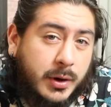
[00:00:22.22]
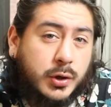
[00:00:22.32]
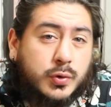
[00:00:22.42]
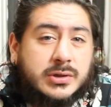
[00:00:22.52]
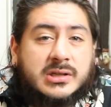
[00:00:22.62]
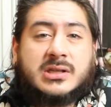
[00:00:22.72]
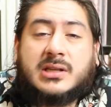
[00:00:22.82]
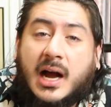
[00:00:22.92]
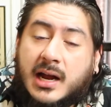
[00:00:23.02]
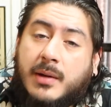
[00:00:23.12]
gonna use the
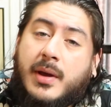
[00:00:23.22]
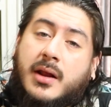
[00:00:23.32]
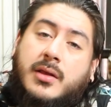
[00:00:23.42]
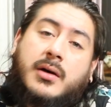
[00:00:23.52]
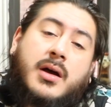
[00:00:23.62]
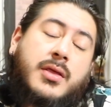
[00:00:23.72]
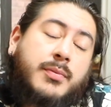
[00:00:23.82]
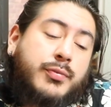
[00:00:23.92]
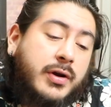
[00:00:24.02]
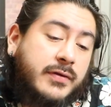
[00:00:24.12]
stock I made in
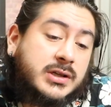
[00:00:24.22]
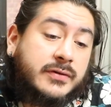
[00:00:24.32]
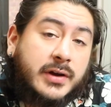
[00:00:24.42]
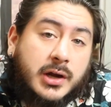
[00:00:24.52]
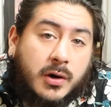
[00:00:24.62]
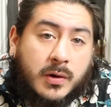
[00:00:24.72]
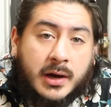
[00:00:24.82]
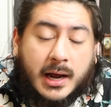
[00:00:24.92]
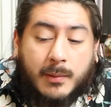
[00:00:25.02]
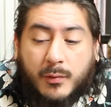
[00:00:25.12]
the previous video.
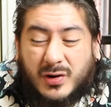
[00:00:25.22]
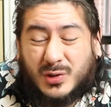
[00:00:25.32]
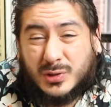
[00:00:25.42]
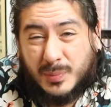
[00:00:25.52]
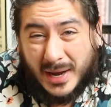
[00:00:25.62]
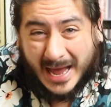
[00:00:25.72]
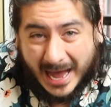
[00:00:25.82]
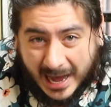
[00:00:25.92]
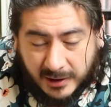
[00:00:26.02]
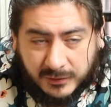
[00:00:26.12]
I'm gonna reduce it by
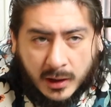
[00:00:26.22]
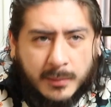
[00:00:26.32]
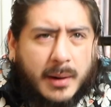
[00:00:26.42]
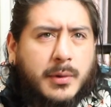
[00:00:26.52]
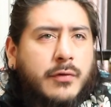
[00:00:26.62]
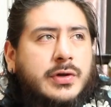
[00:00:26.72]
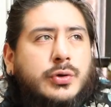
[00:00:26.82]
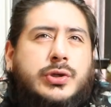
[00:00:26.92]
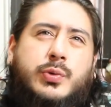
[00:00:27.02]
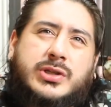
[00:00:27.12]
half. But I'm gonna
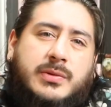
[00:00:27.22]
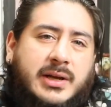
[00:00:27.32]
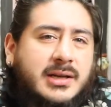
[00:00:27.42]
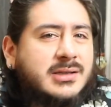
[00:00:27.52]
reduce it with some like